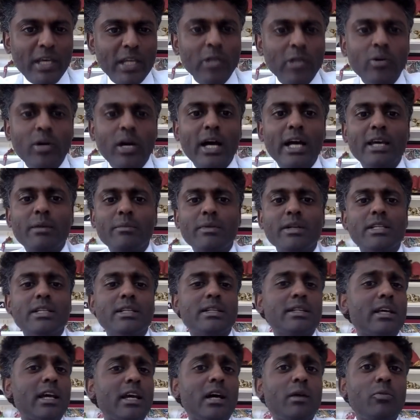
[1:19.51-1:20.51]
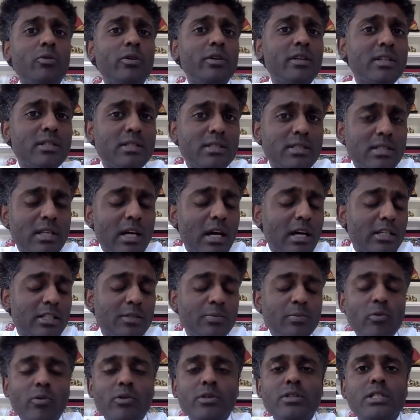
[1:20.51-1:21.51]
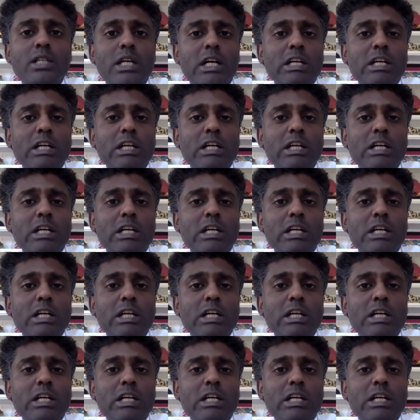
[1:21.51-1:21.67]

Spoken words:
Hello, I am Indian Cowboy. This is Doc Sports.